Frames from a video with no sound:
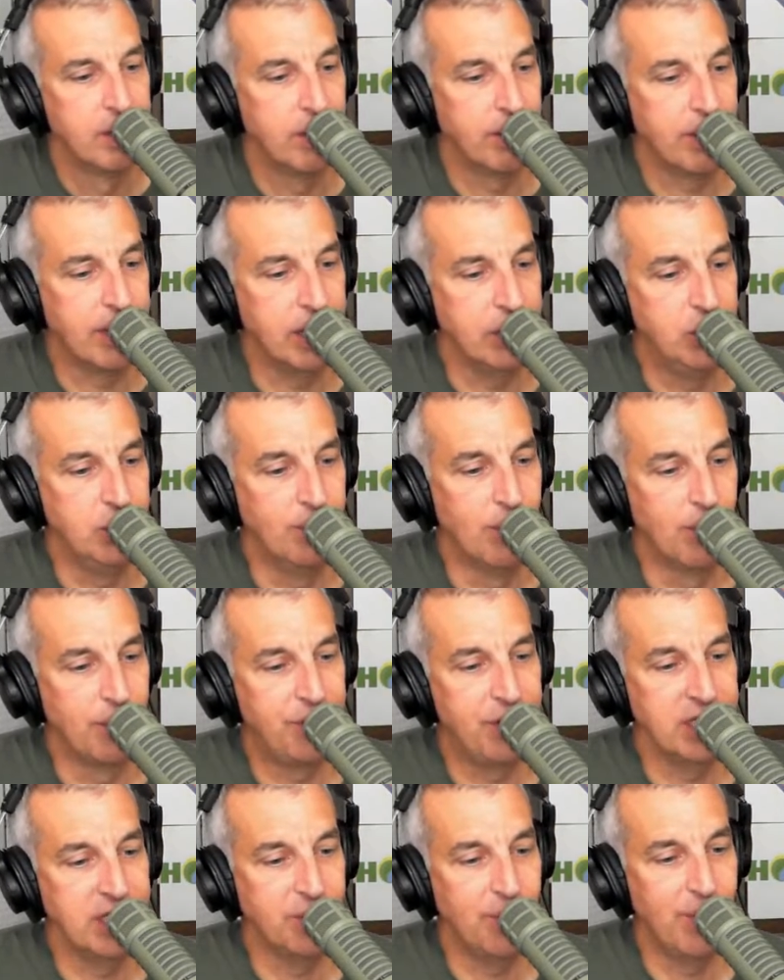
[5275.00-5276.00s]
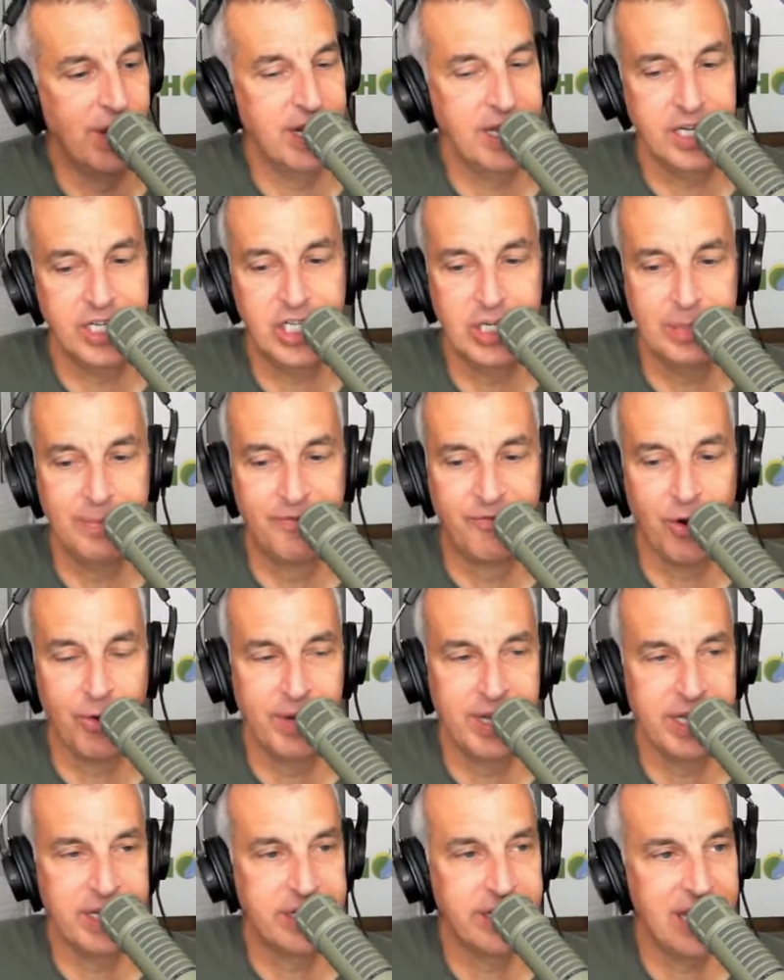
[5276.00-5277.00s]
Okay, two more things I want to get to before
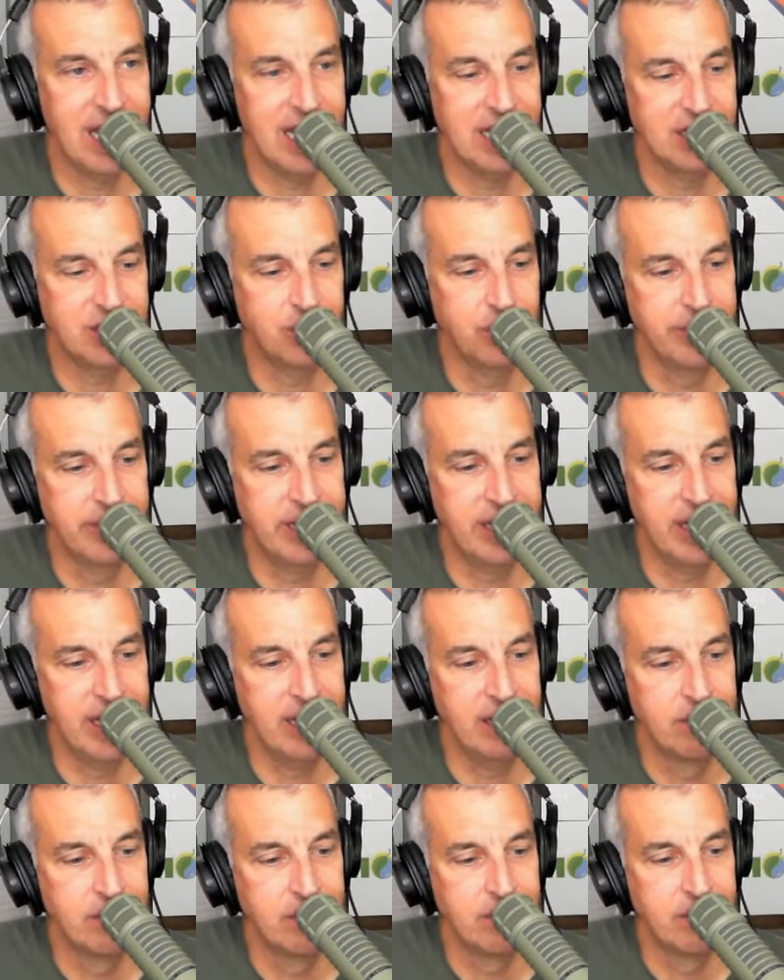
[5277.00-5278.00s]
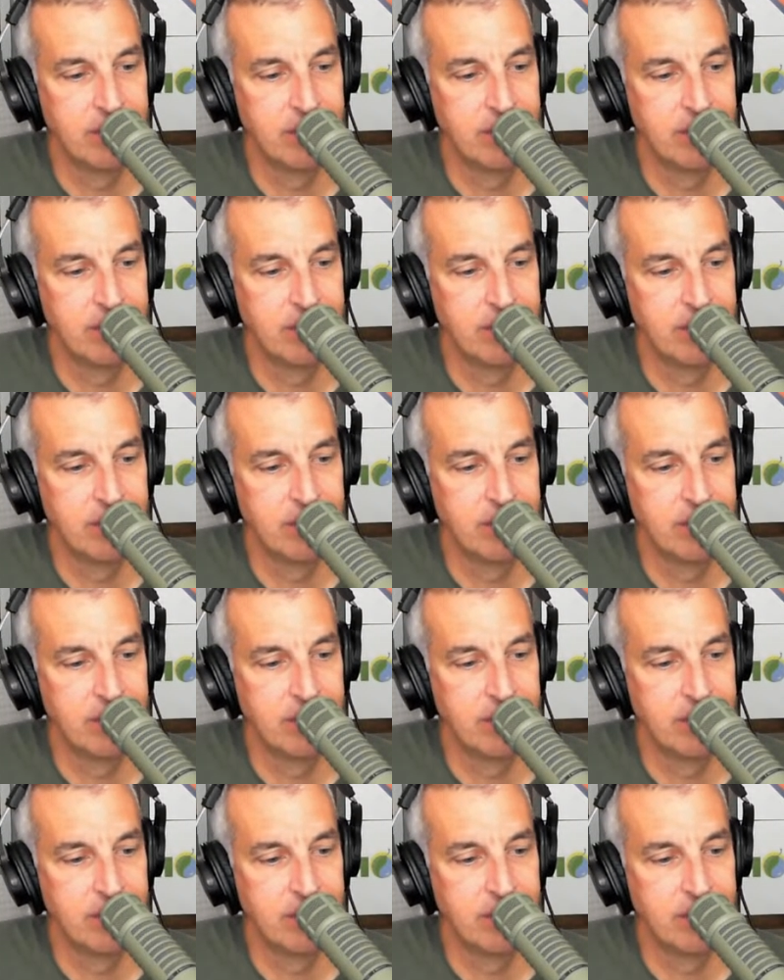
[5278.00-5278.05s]
we get to the asshole of the day.